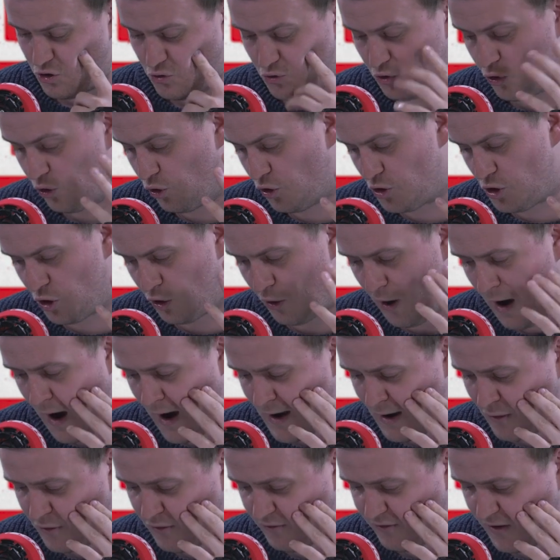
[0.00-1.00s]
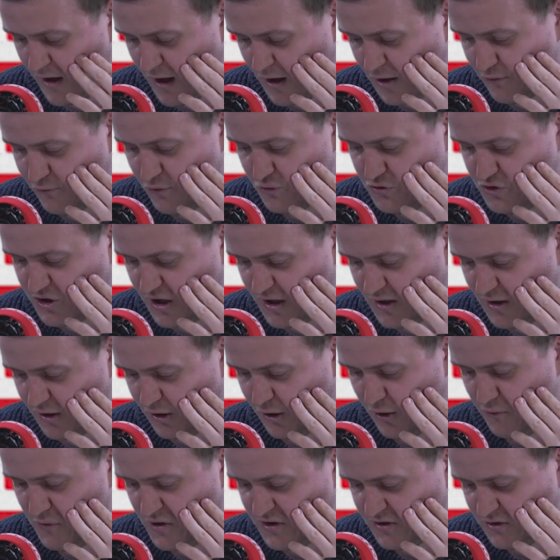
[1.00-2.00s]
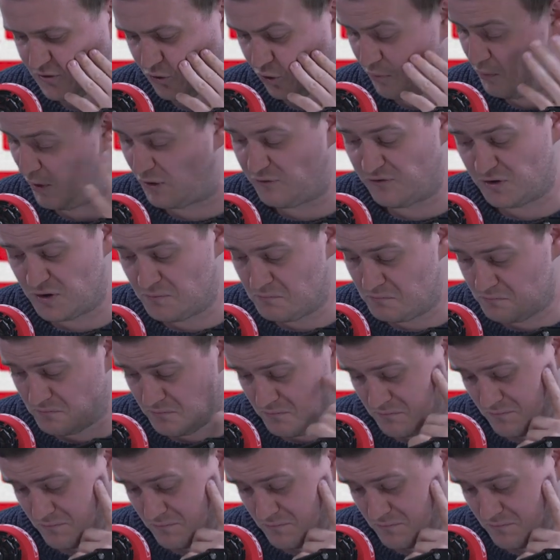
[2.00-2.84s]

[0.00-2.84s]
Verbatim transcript: Who caught your eye out of uh, Larouci and Lewis, or both of them?